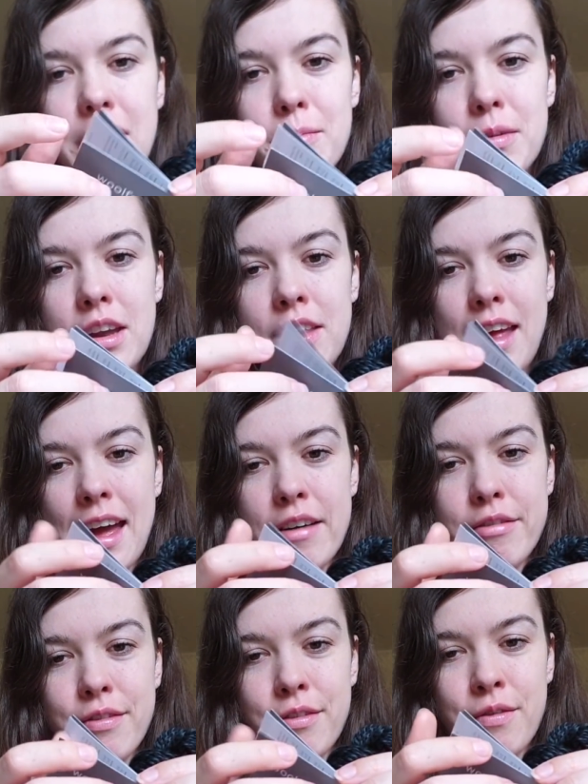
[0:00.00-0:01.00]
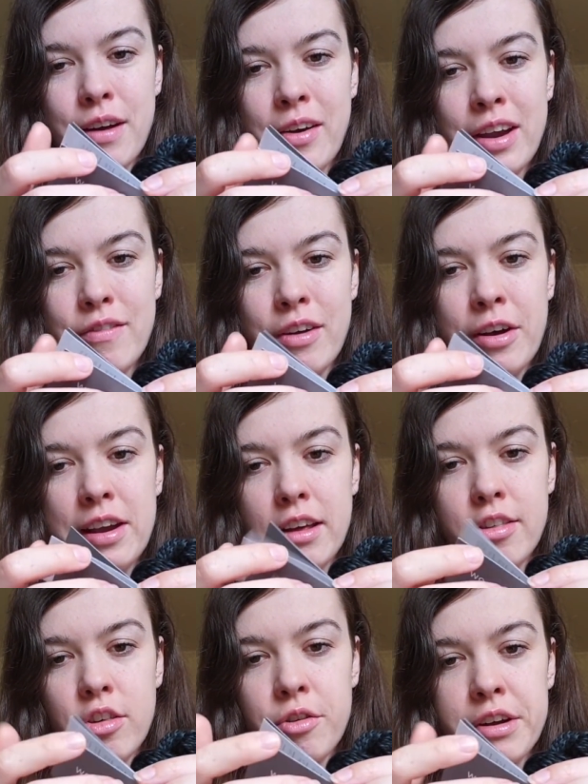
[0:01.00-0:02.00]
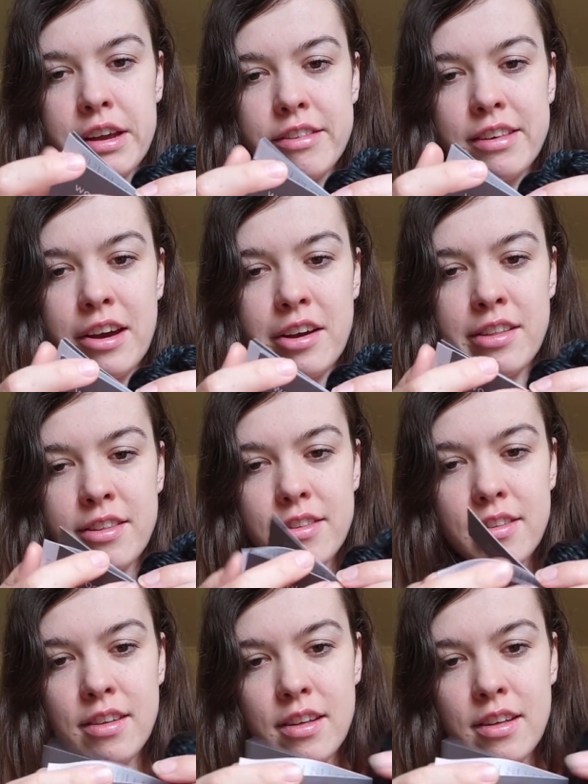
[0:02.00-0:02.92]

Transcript: company, they have very, very luxurious yarns.